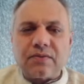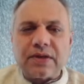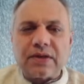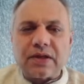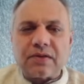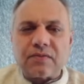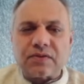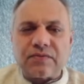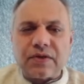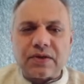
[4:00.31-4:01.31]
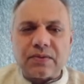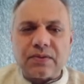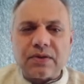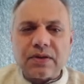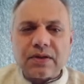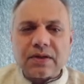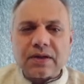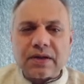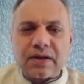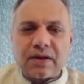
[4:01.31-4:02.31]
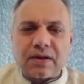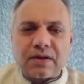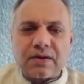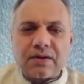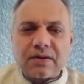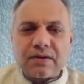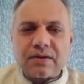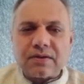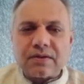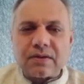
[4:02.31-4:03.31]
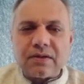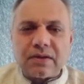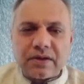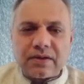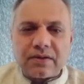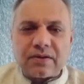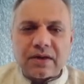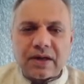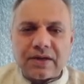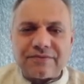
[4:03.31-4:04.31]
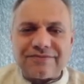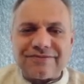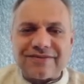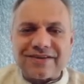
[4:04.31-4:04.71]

way that it was viewed in our earlier life.